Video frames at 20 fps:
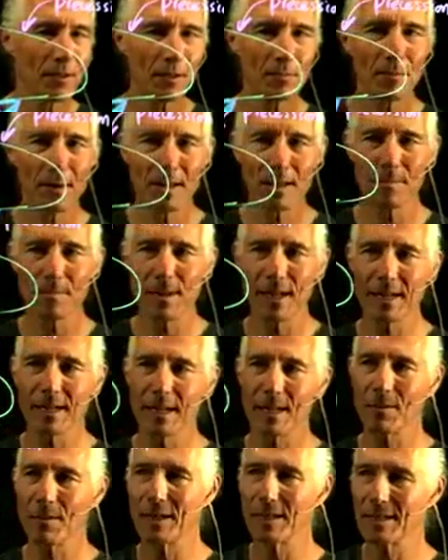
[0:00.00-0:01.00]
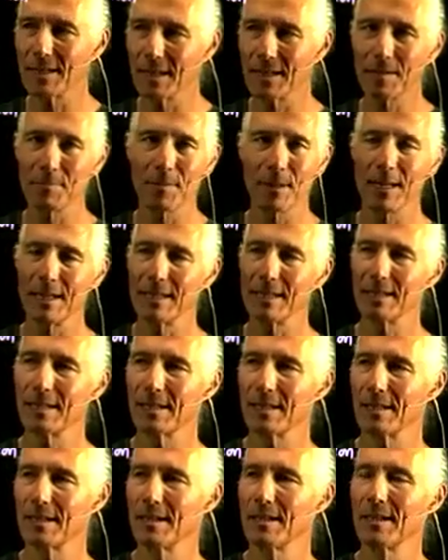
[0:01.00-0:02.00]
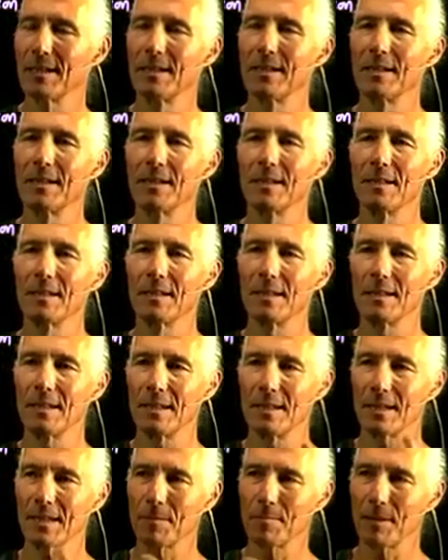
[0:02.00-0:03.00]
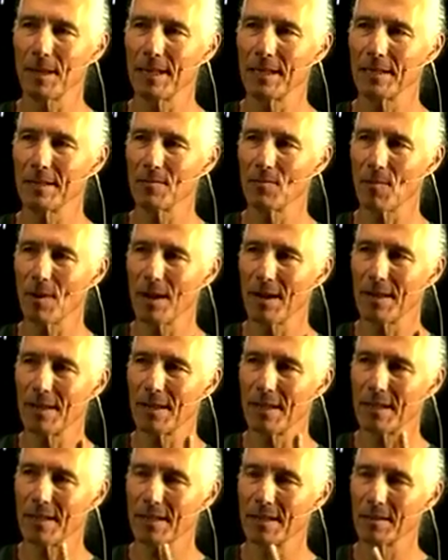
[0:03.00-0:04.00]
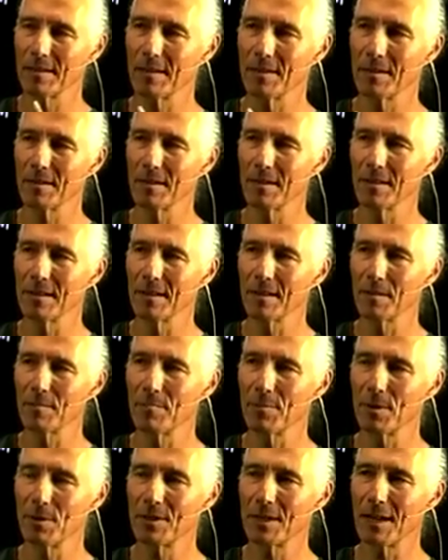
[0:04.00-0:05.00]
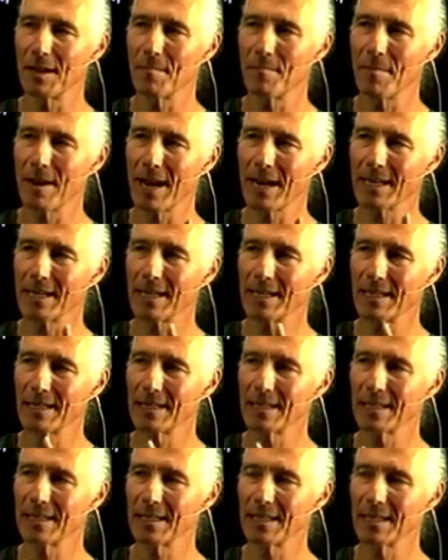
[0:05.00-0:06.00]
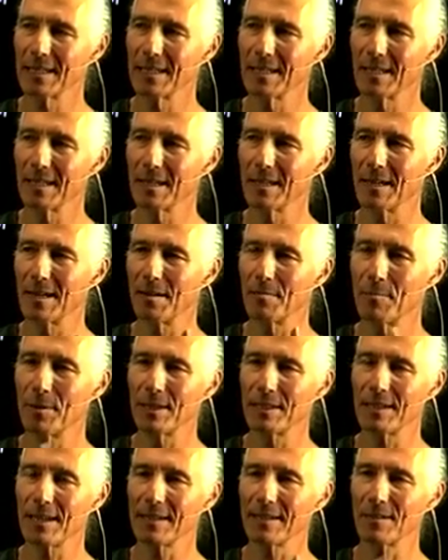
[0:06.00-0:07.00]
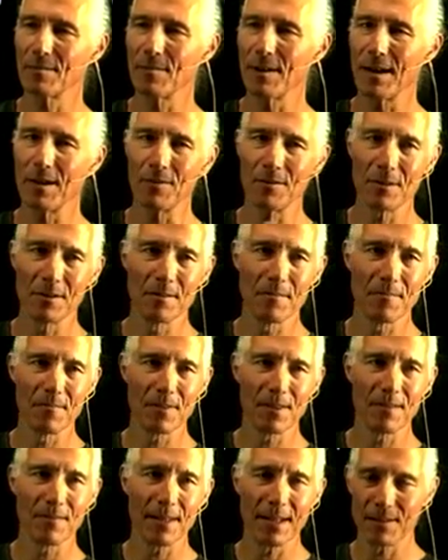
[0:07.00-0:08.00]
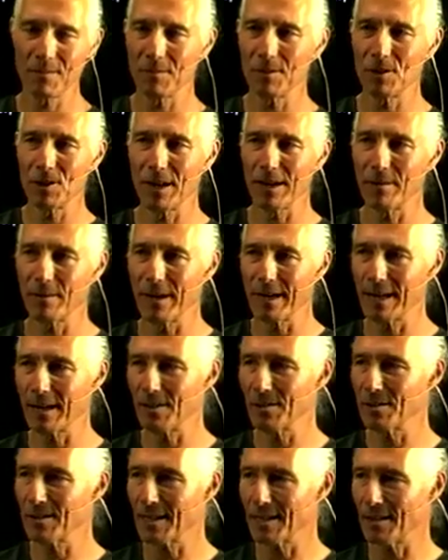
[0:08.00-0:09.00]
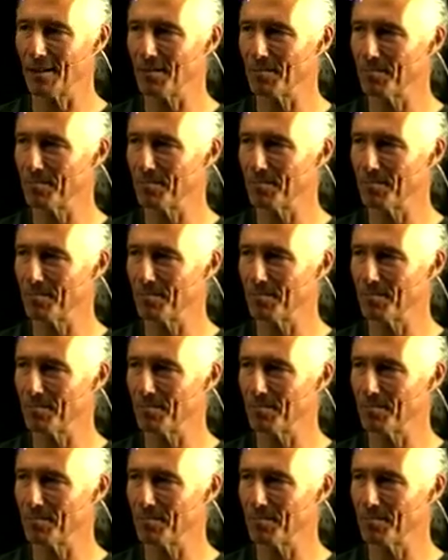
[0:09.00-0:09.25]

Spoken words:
part of the Bloch equation explains why these little proton magnets precess around. And that's what's generating our signal.